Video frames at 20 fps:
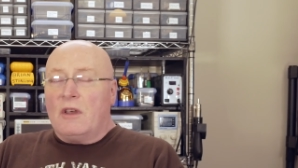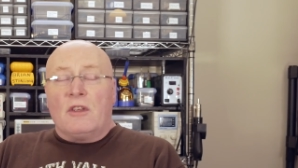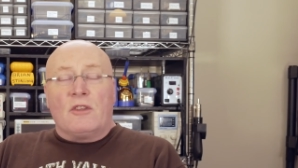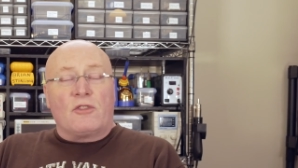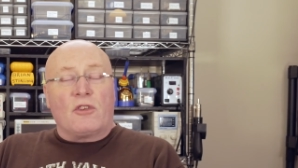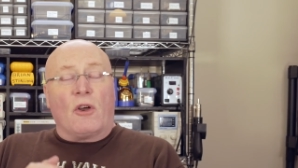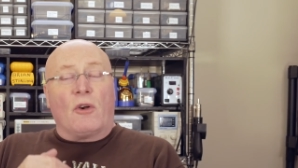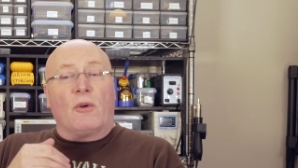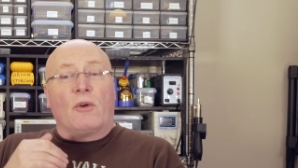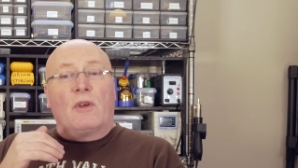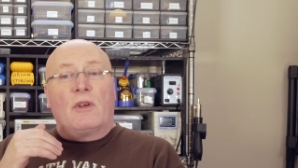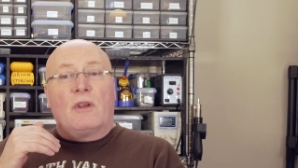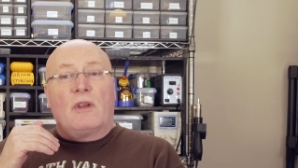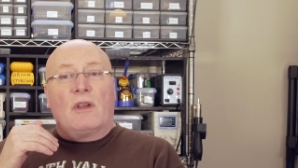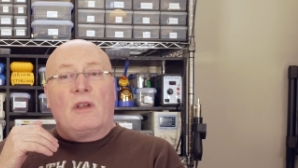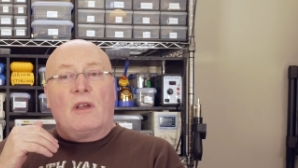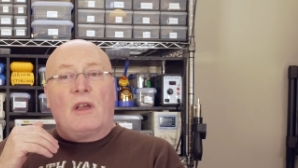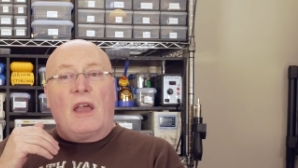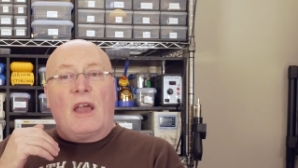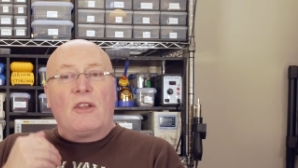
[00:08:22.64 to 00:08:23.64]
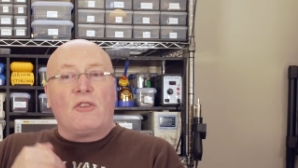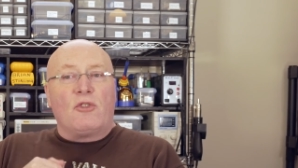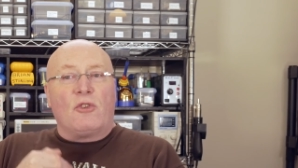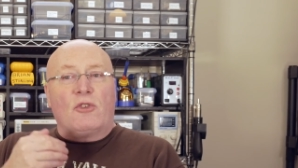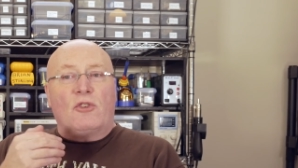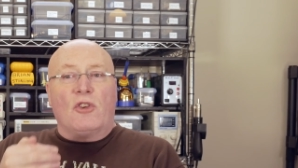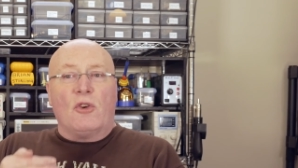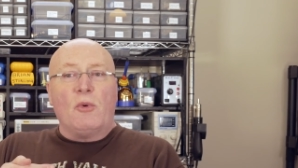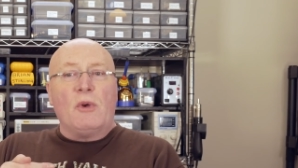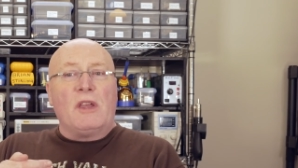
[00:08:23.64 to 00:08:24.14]
So as you're
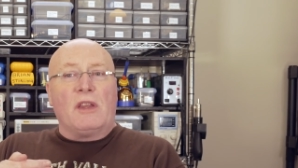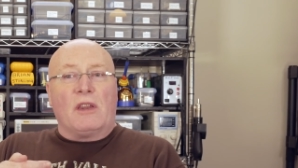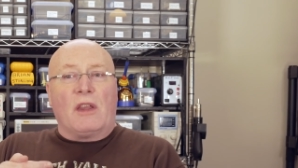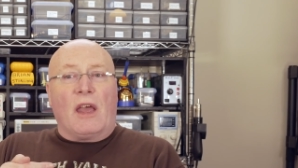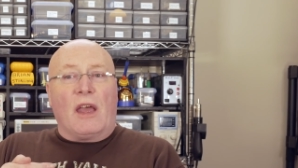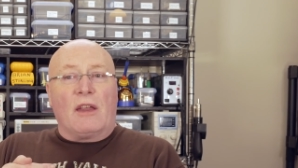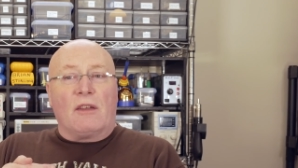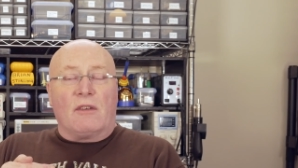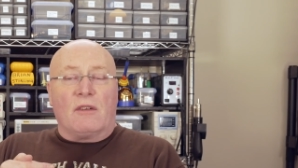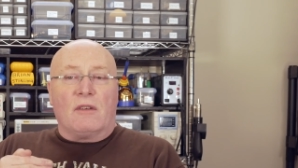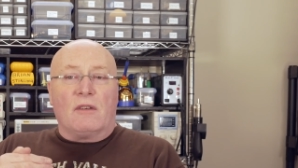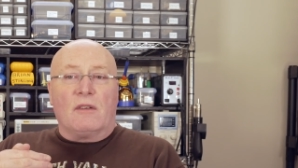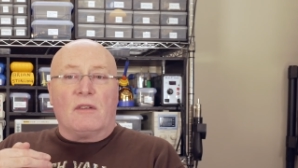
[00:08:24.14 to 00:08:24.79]
doing that,